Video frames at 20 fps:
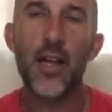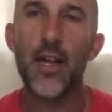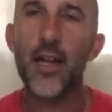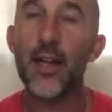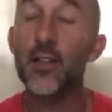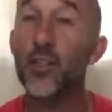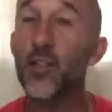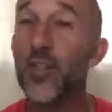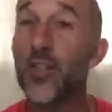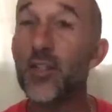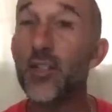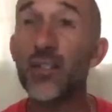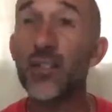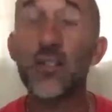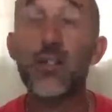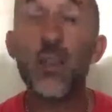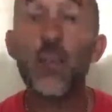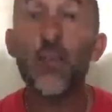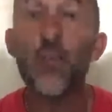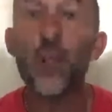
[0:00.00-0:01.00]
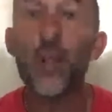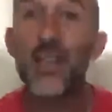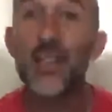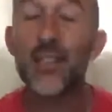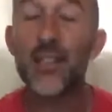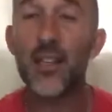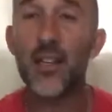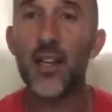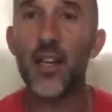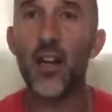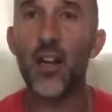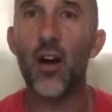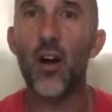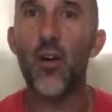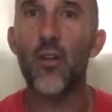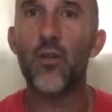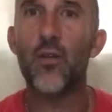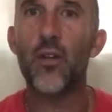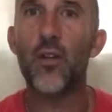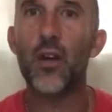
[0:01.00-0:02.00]
in just simplicity
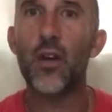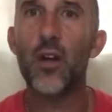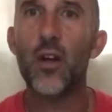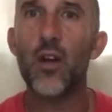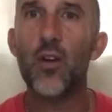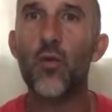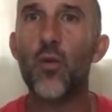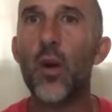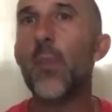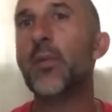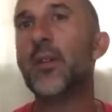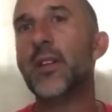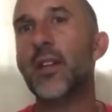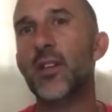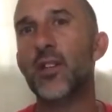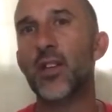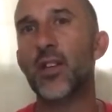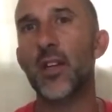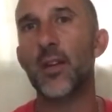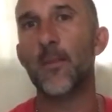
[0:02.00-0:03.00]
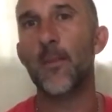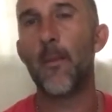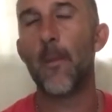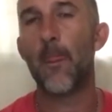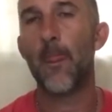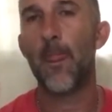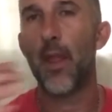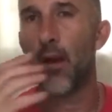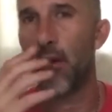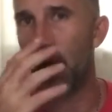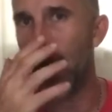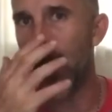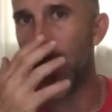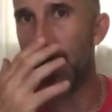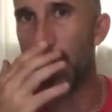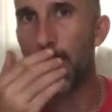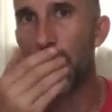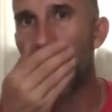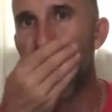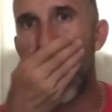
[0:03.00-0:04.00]
of repetition? All
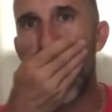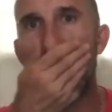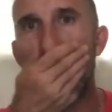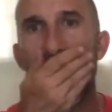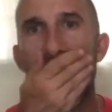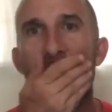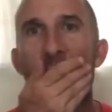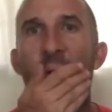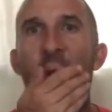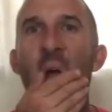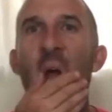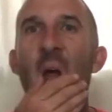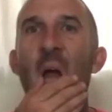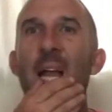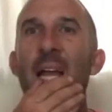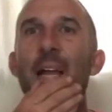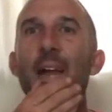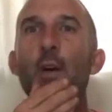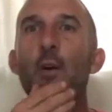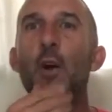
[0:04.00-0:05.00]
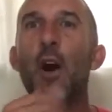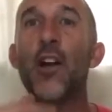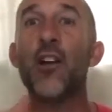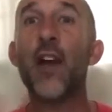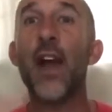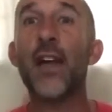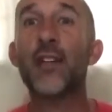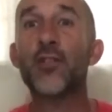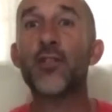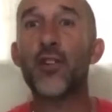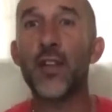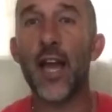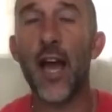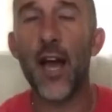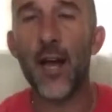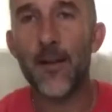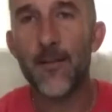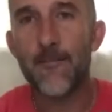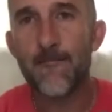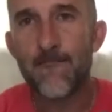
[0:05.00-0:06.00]
right? While you're answering
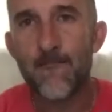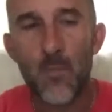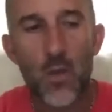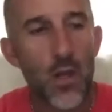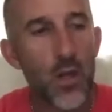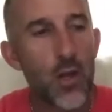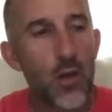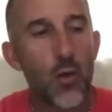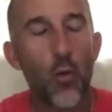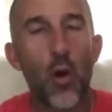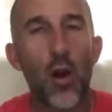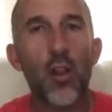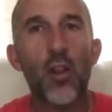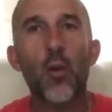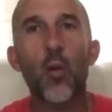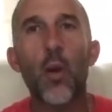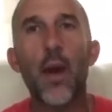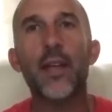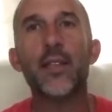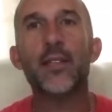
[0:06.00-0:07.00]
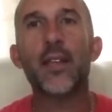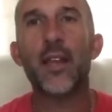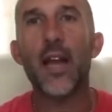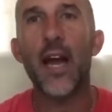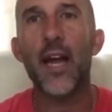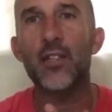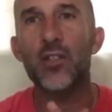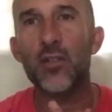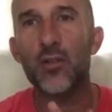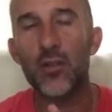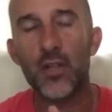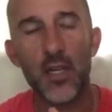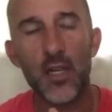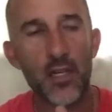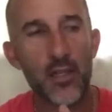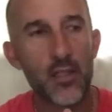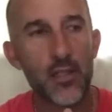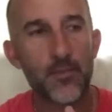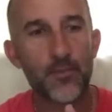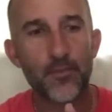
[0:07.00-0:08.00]
that, one of the ways that I do
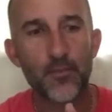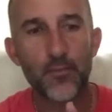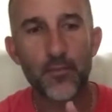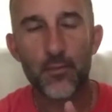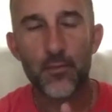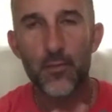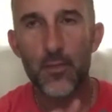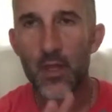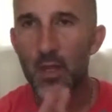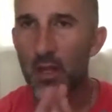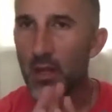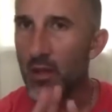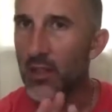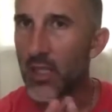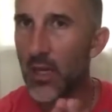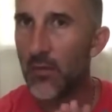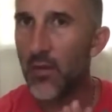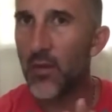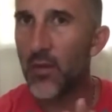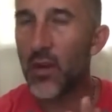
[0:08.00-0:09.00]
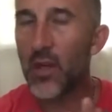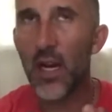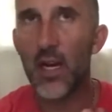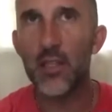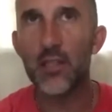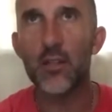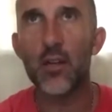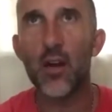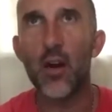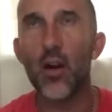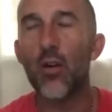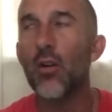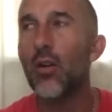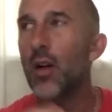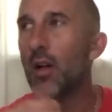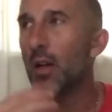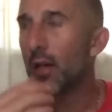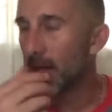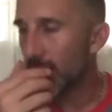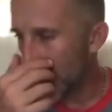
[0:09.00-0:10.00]
this, some of you guys know,
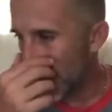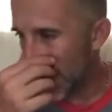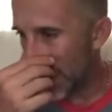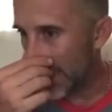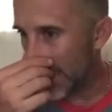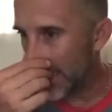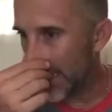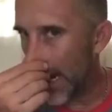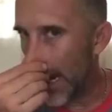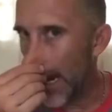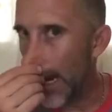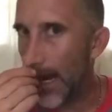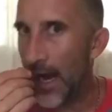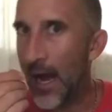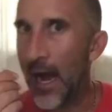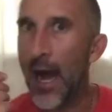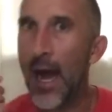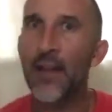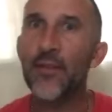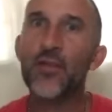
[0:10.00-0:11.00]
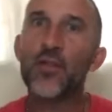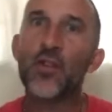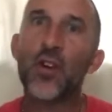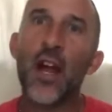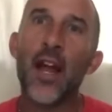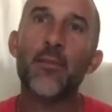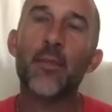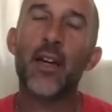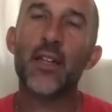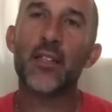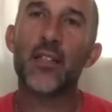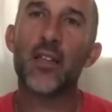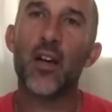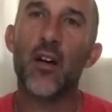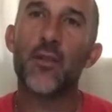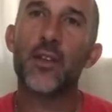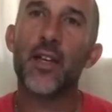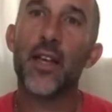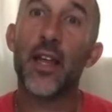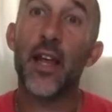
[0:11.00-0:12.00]
is I've trained
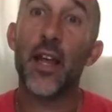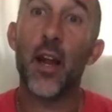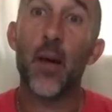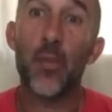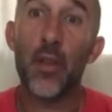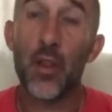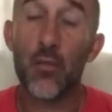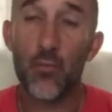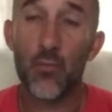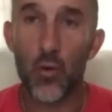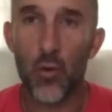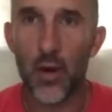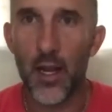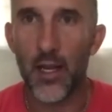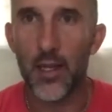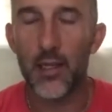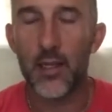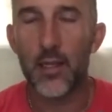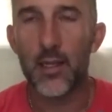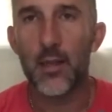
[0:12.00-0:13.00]
myself to get up in the morning.